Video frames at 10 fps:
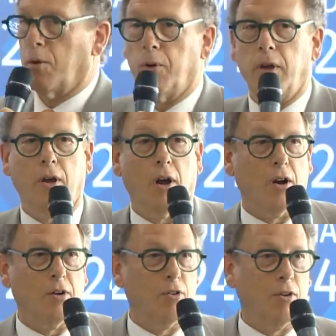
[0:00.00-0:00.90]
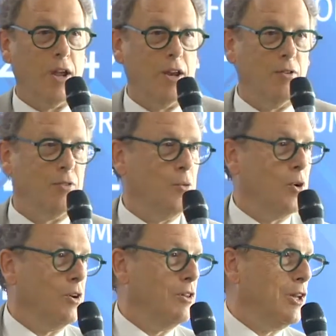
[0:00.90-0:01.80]
that we are creative and
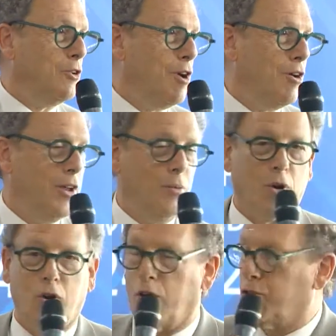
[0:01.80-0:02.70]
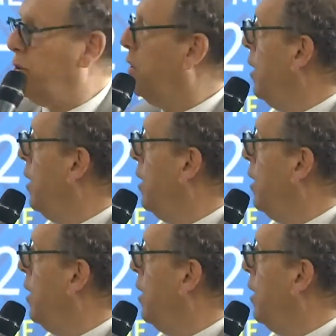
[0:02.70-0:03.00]
we're literary and we're cultural.